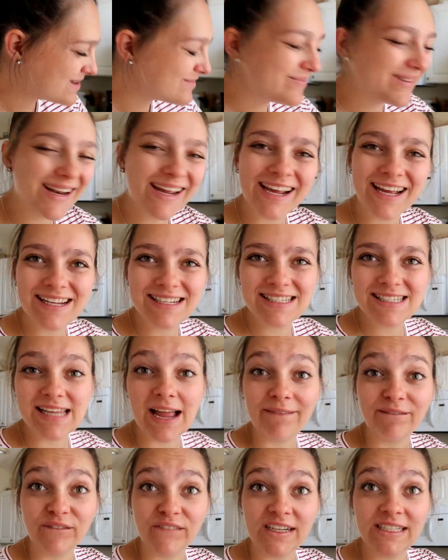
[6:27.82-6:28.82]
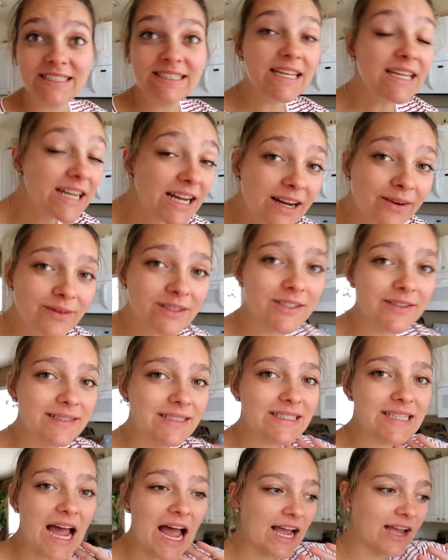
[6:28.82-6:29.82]
But I got stuff for dinner. We're doing
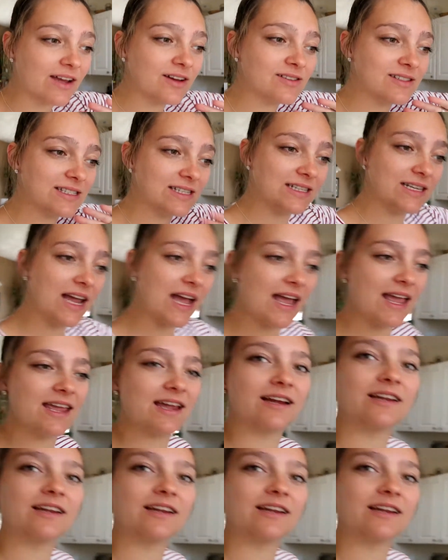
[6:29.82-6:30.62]
tacos tonight.